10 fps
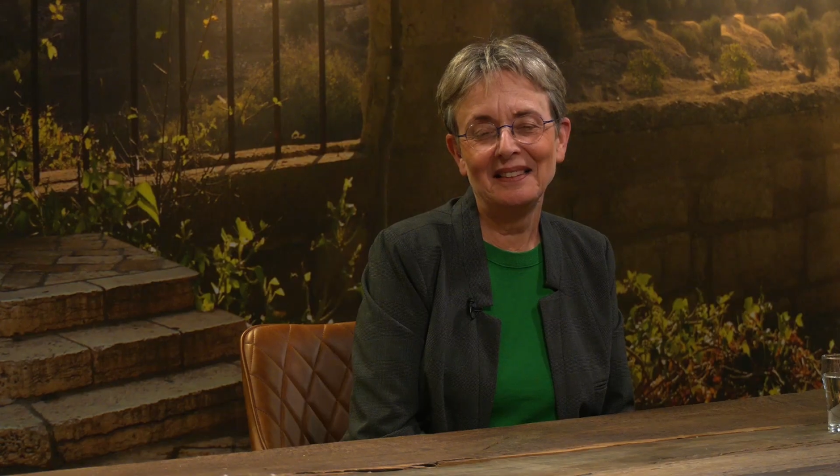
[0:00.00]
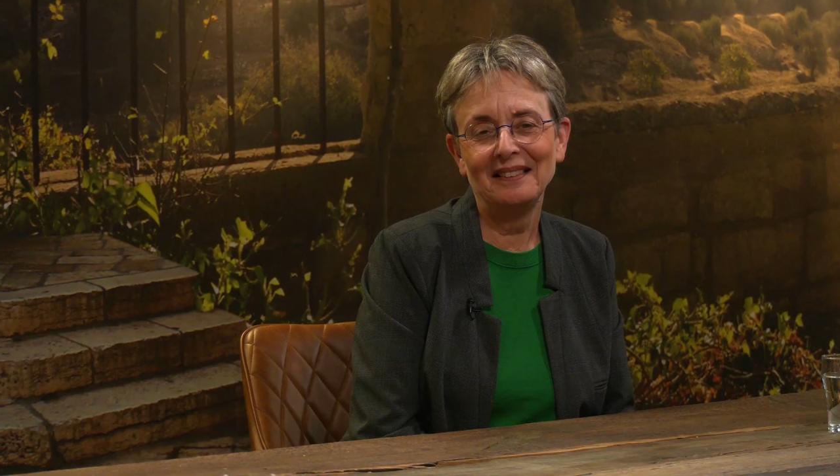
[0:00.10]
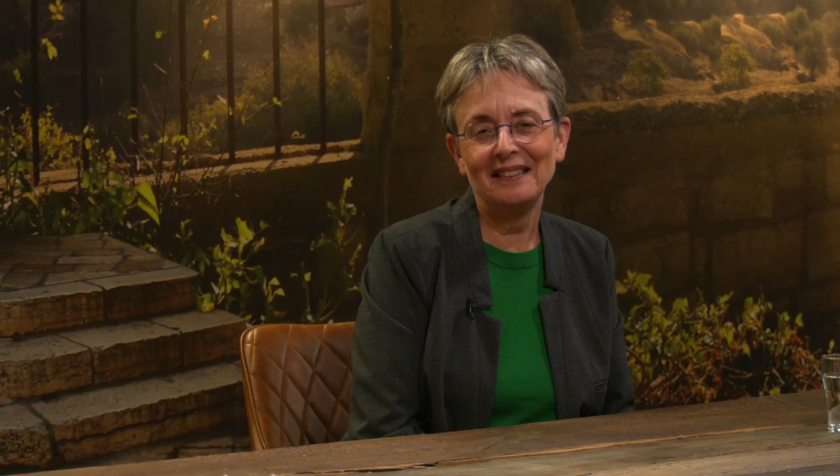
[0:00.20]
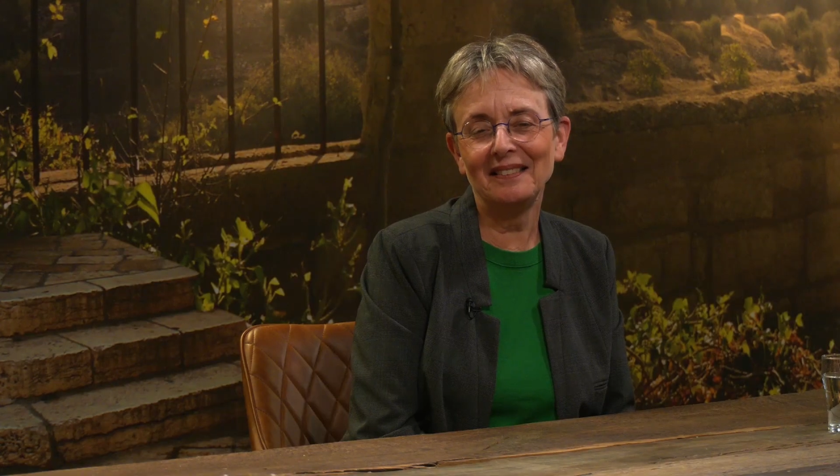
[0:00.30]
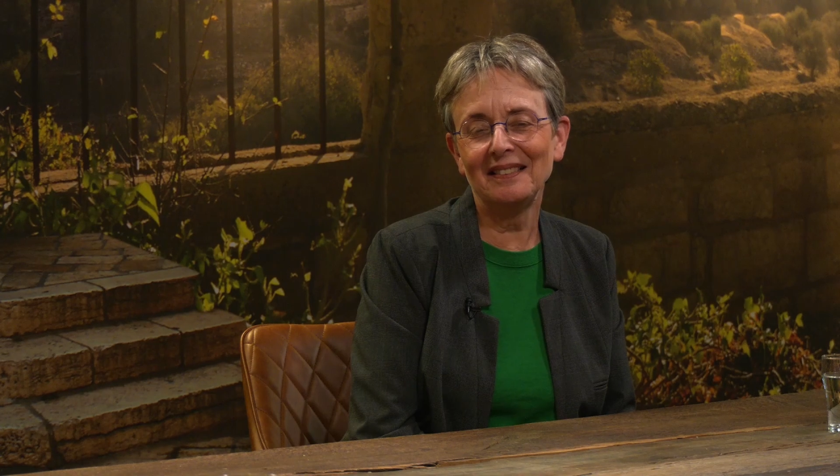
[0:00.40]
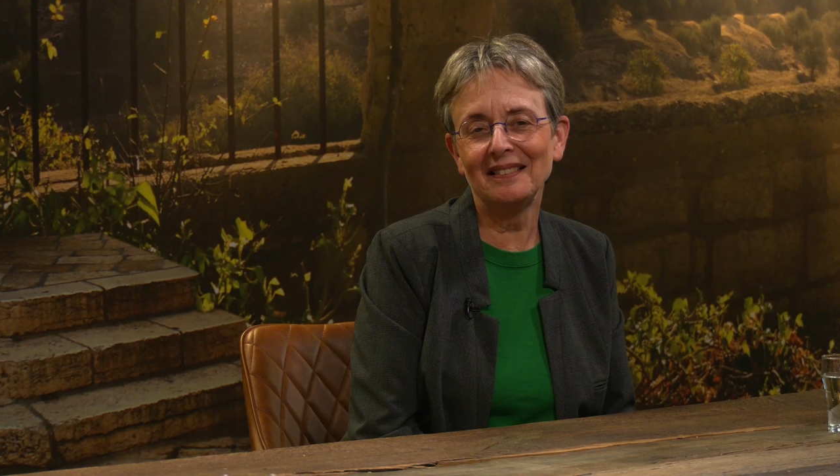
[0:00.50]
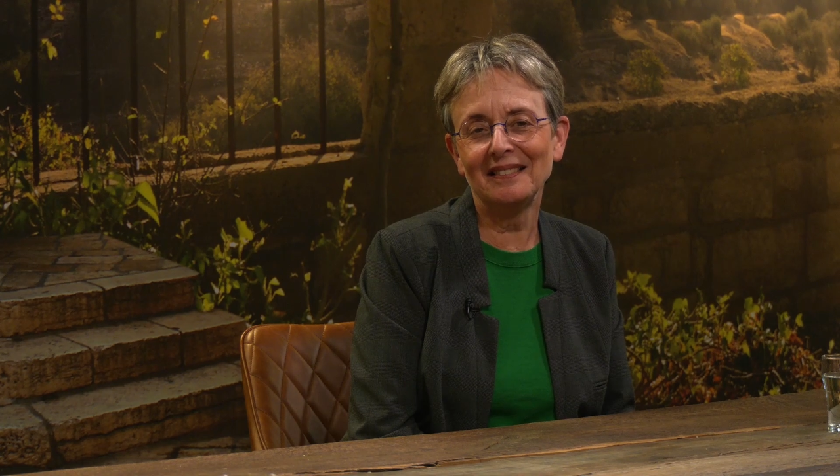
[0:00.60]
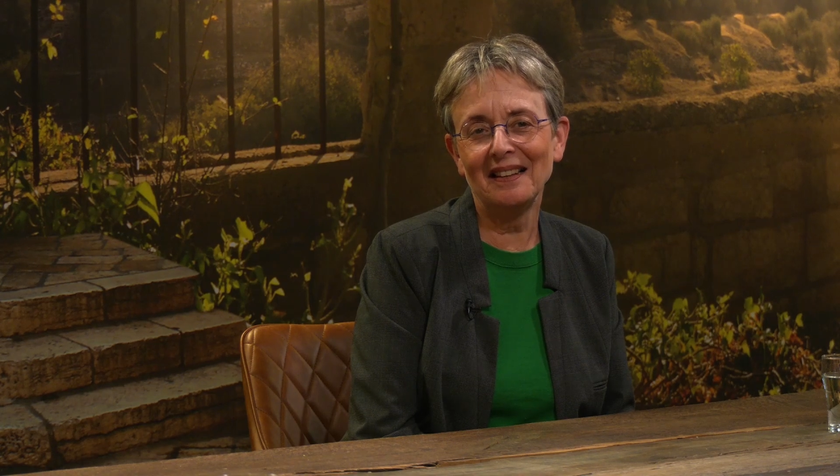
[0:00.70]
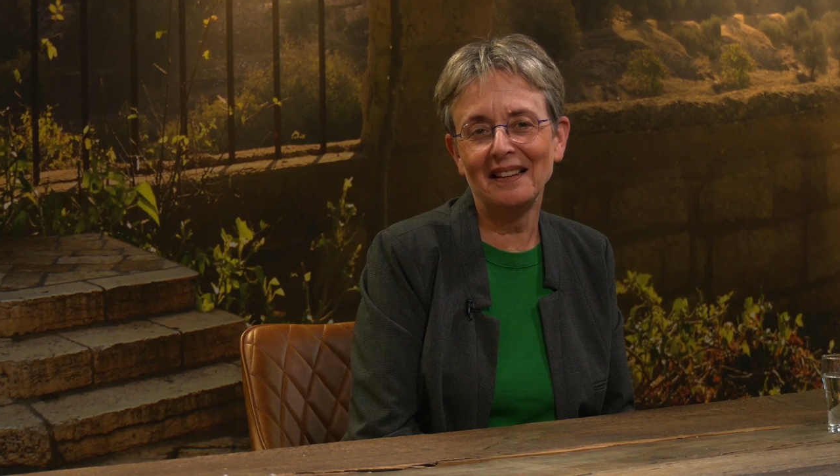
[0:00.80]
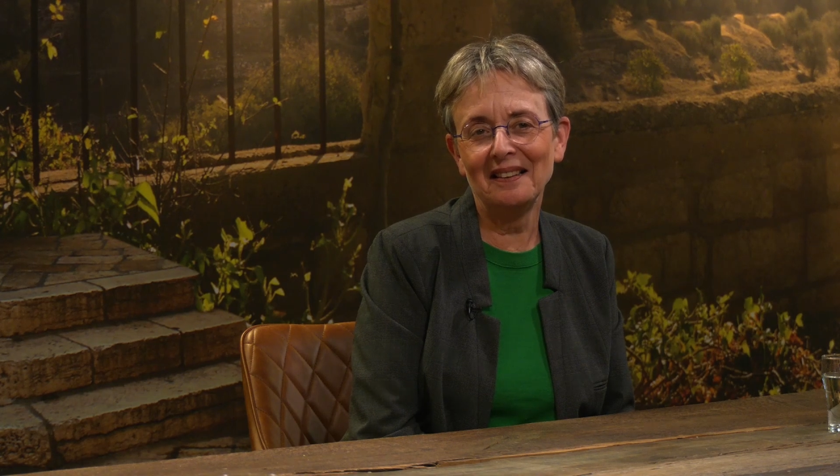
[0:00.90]
this is
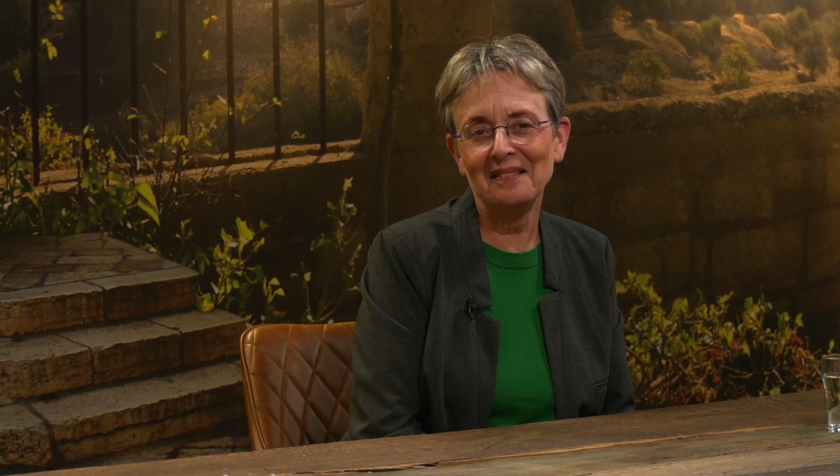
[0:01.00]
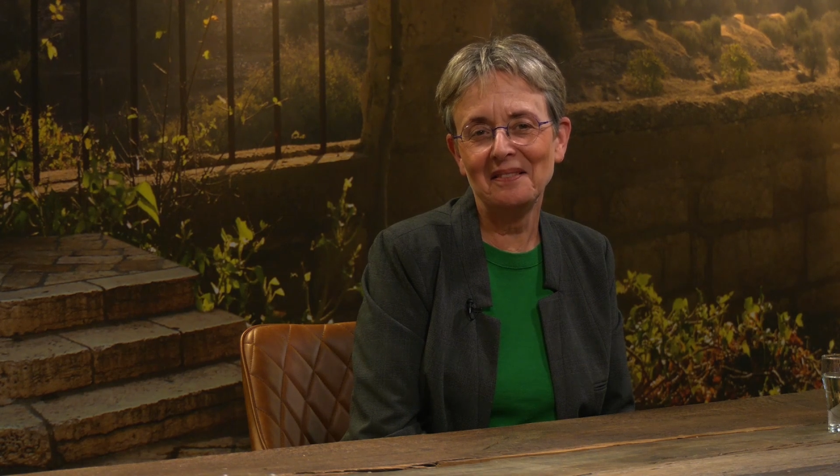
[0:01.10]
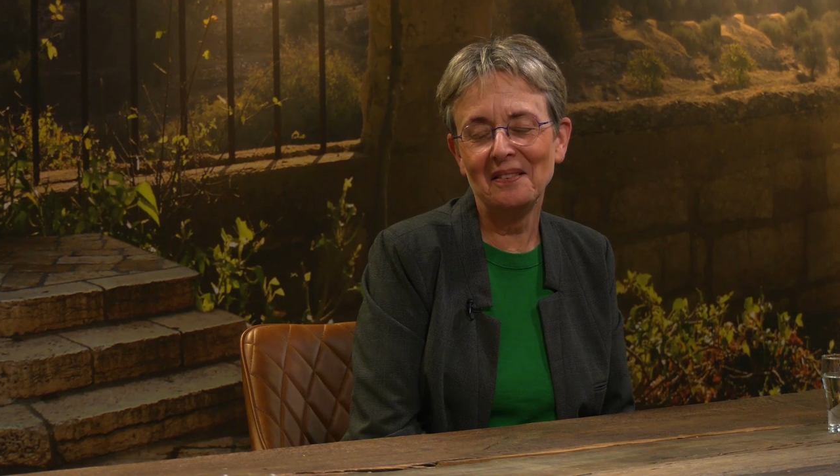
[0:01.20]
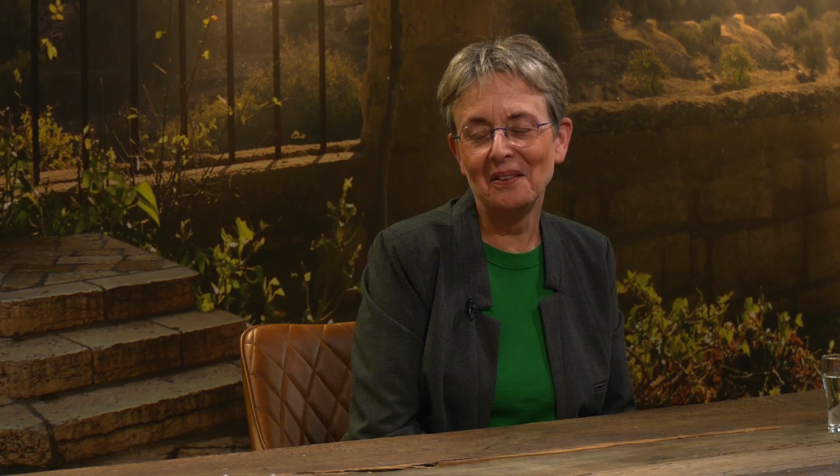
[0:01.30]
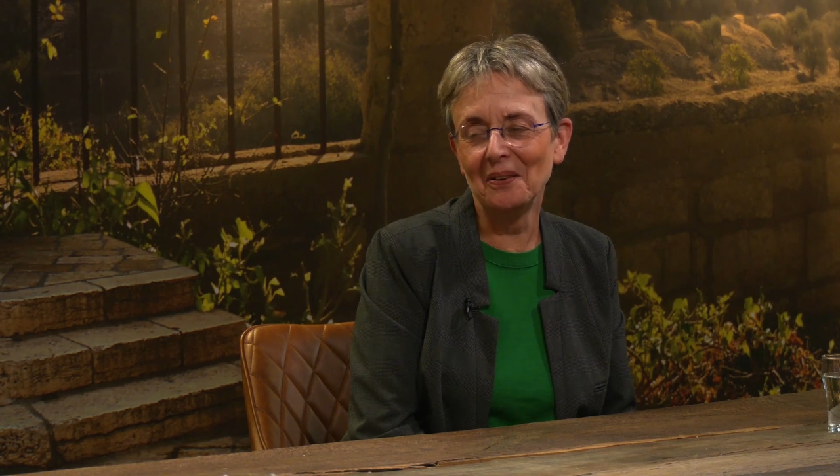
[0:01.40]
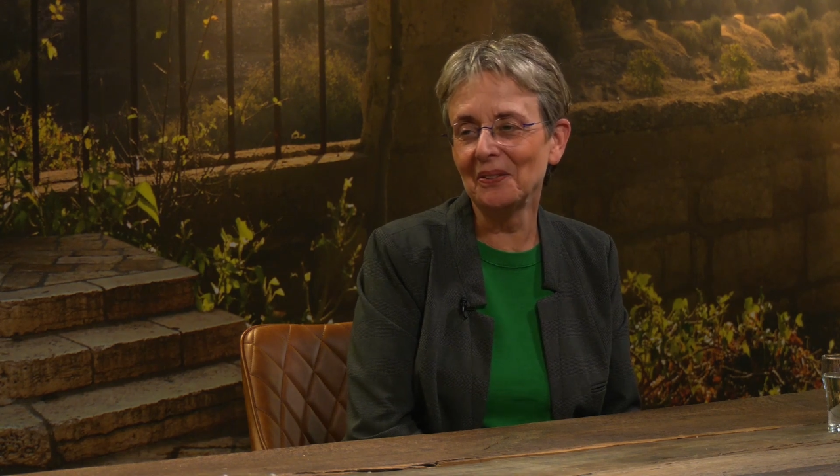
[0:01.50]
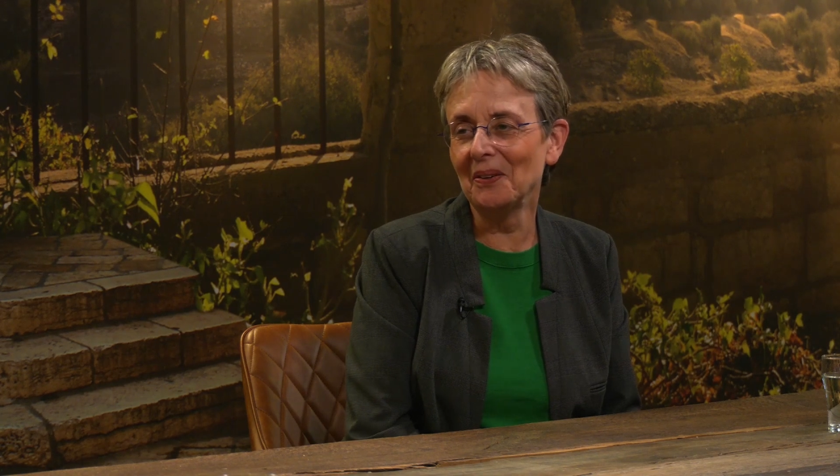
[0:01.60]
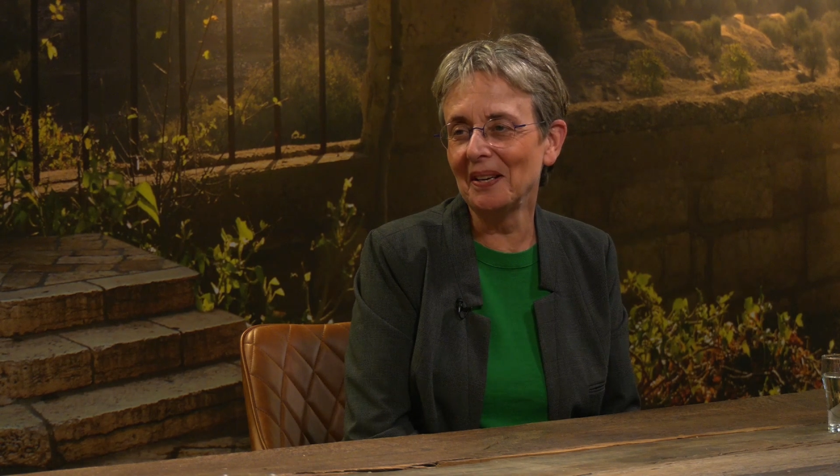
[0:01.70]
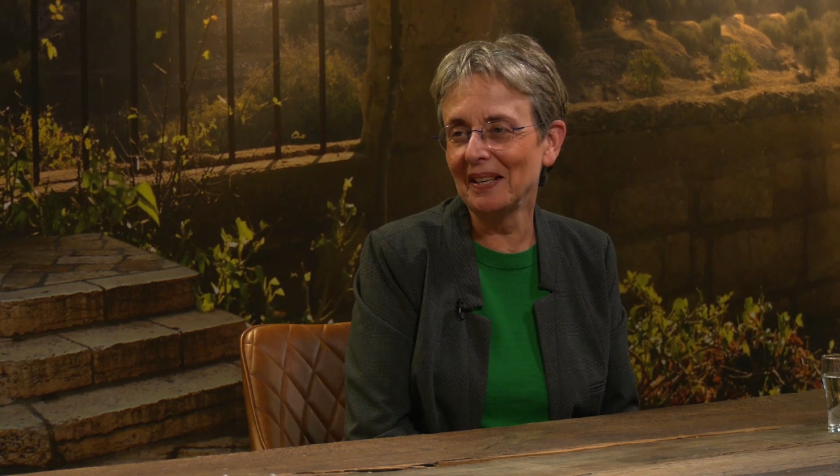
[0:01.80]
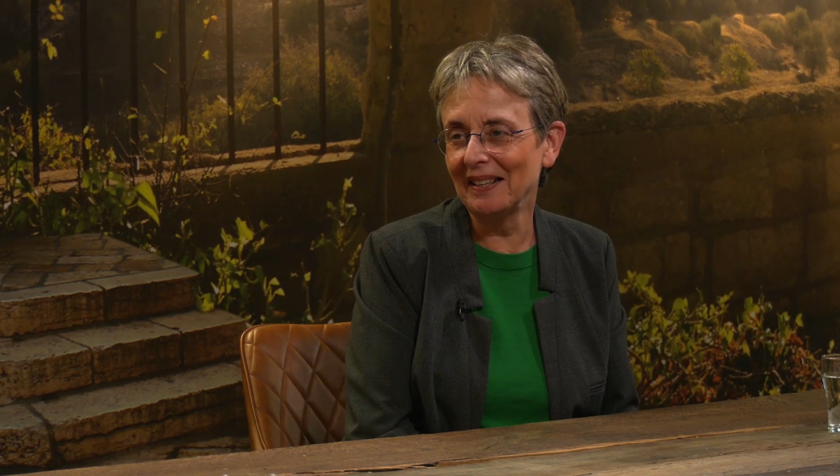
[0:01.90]
an
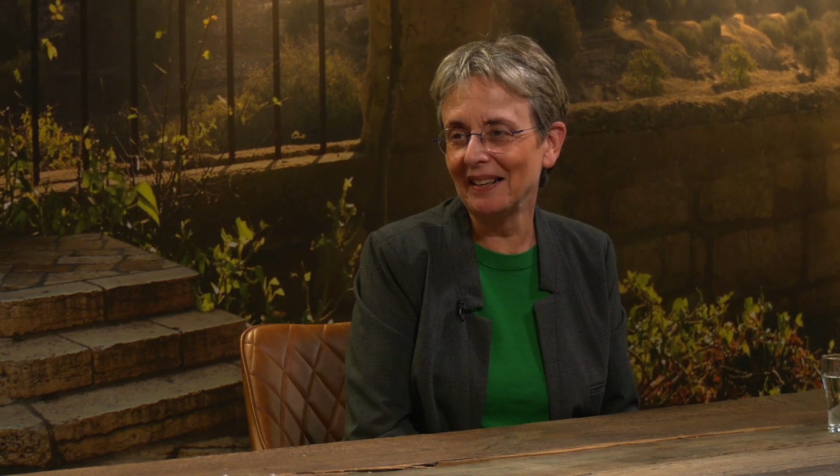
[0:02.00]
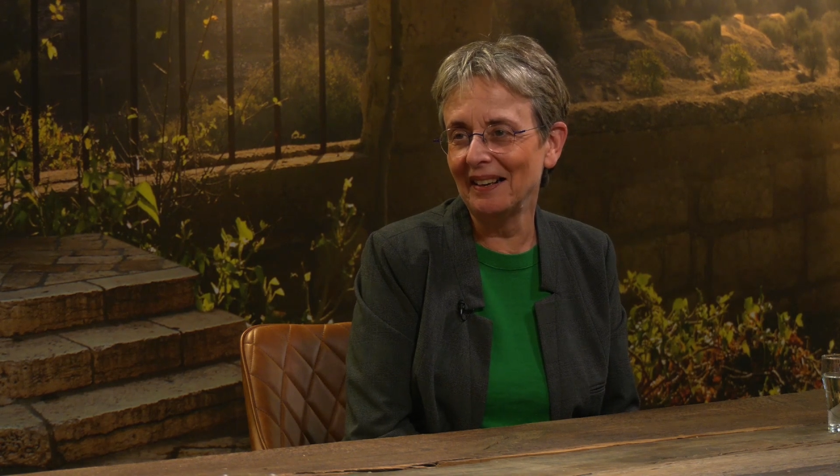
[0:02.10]
ongoing